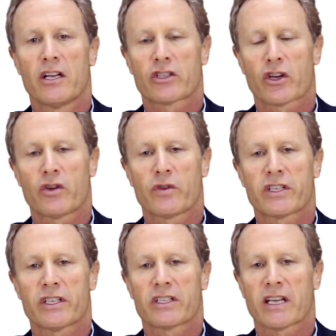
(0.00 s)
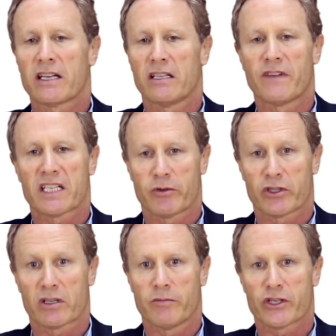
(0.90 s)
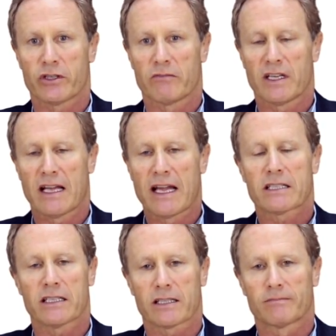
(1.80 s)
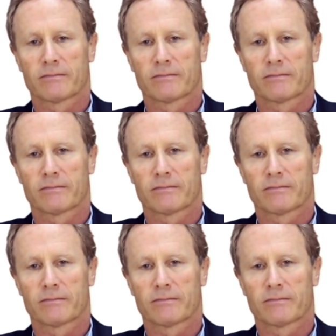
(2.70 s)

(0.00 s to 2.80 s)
Securities and Investments Commission, ASIC.